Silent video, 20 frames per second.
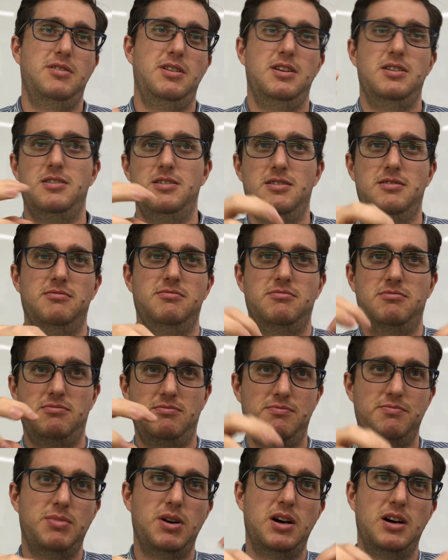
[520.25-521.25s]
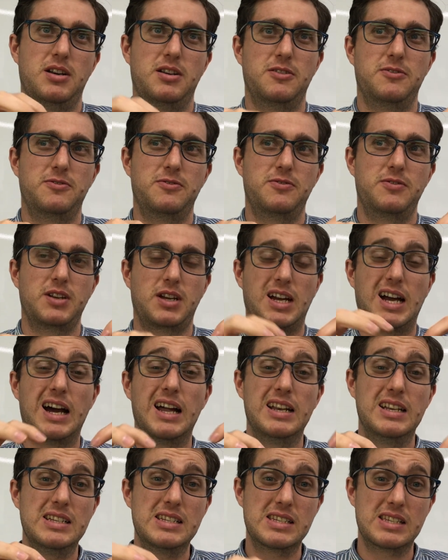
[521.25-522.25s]
are part of the
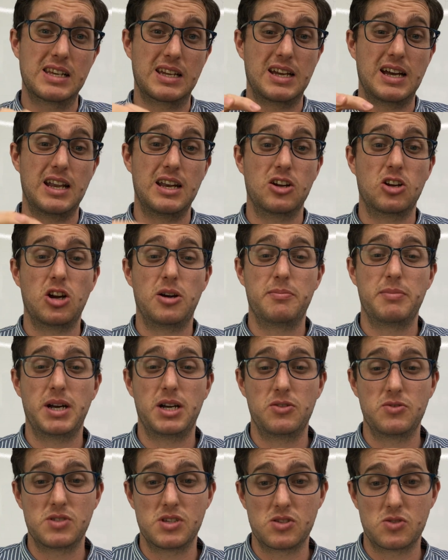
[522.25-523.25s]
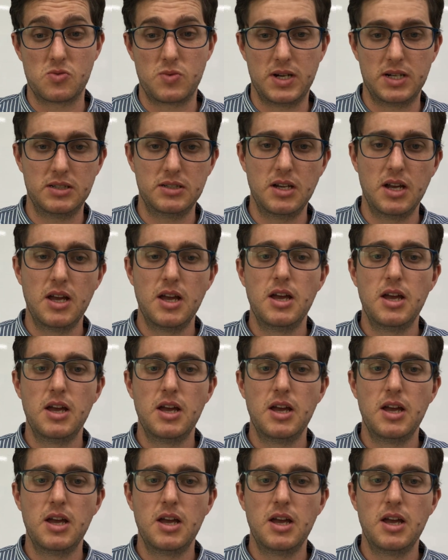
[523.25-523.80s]
color compounds as well.